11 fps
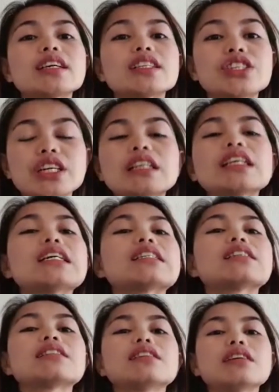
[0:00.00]
a checklist.
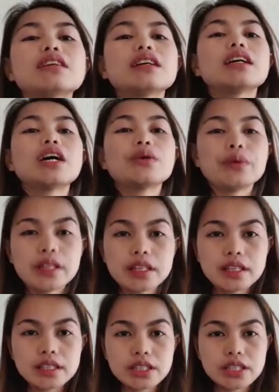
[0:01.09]
I
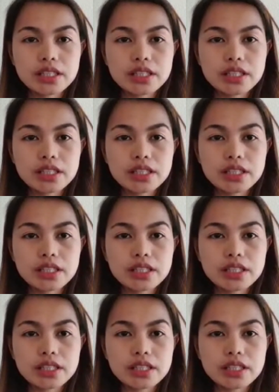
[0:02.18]
will